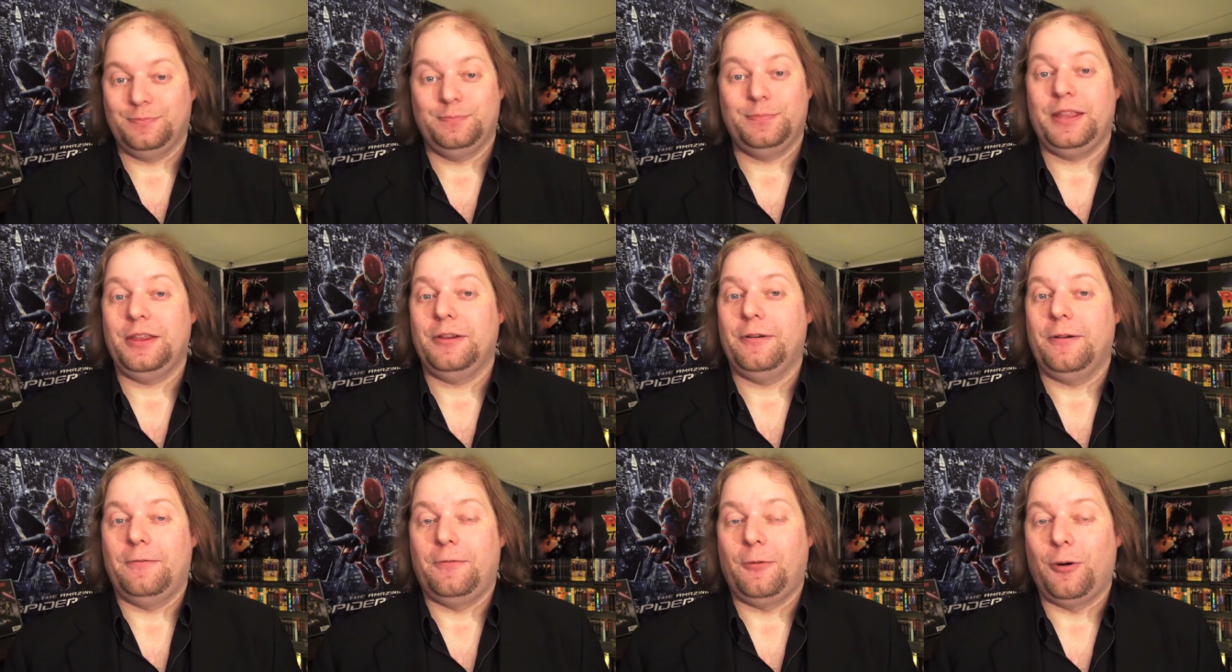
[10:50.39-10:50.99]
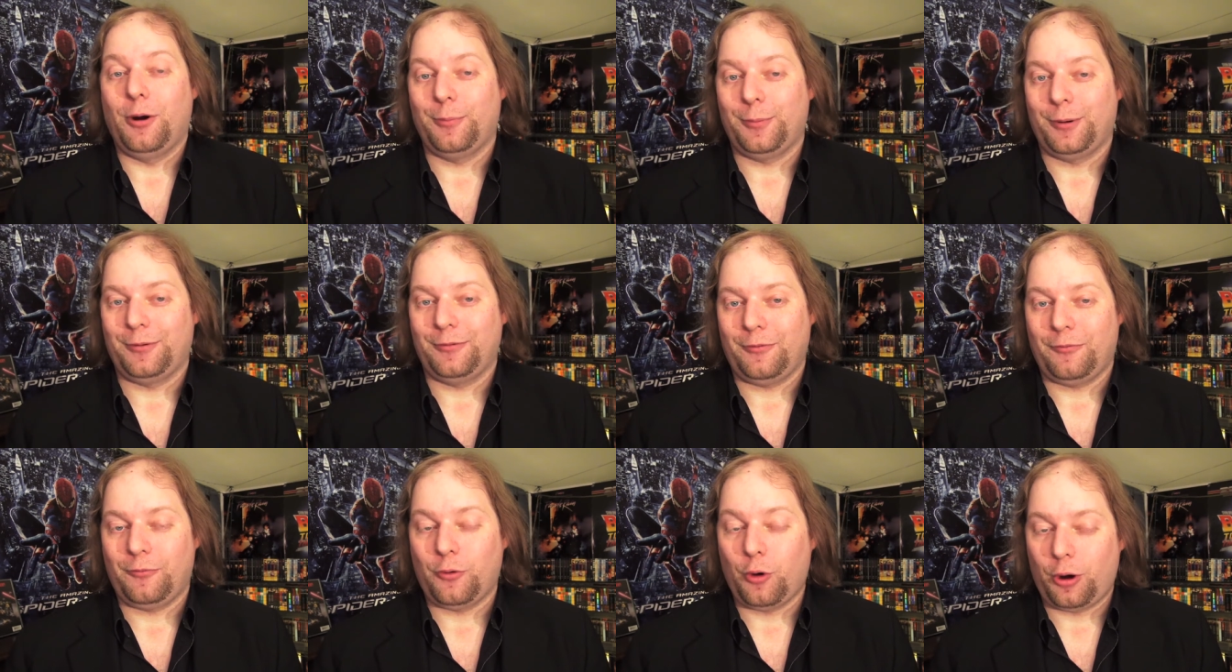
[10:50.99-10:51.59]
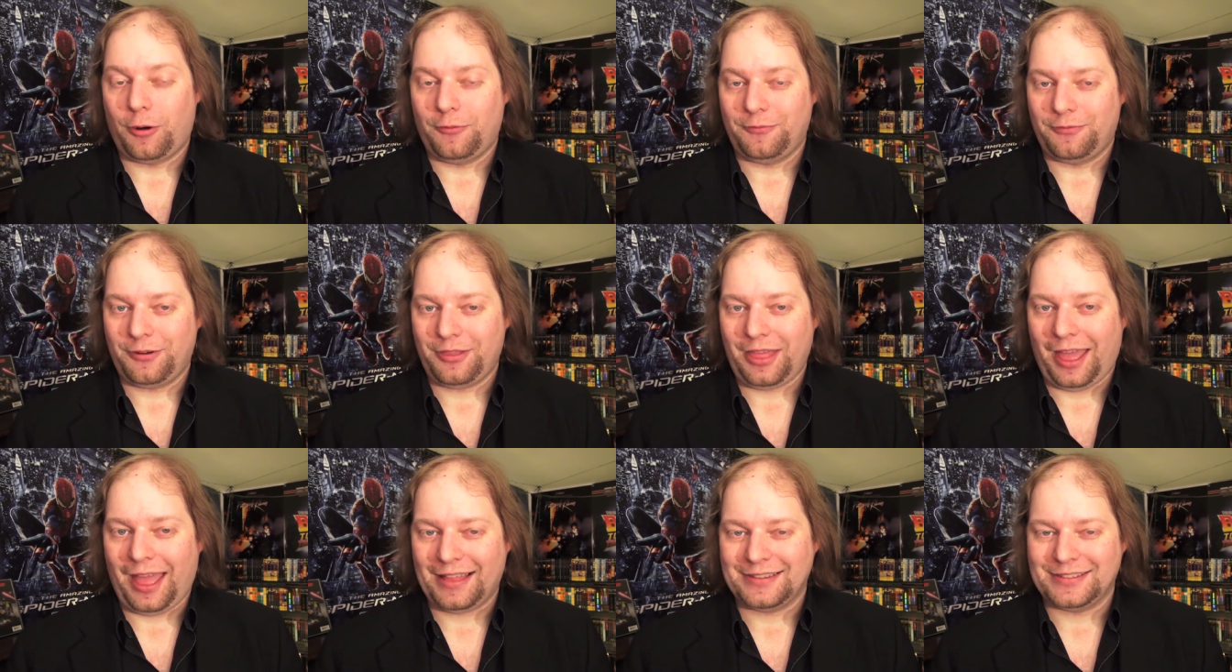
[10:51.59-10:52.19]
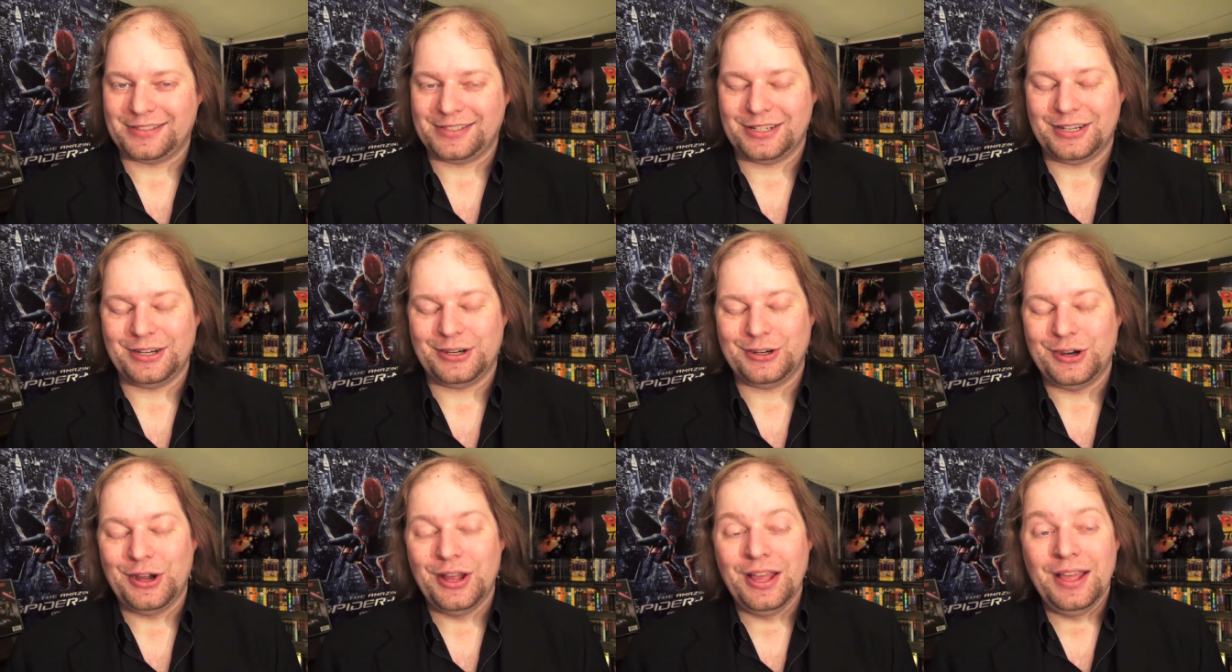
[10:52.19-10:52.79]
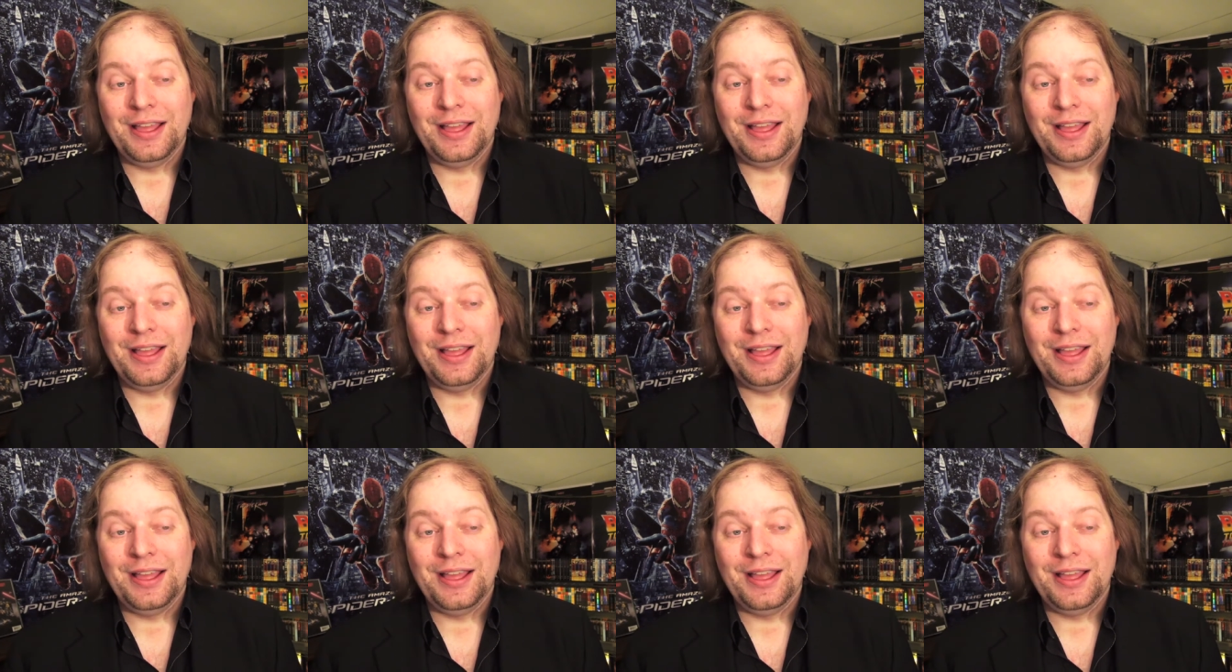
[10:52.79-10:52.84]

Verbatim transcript: be your forum for that. So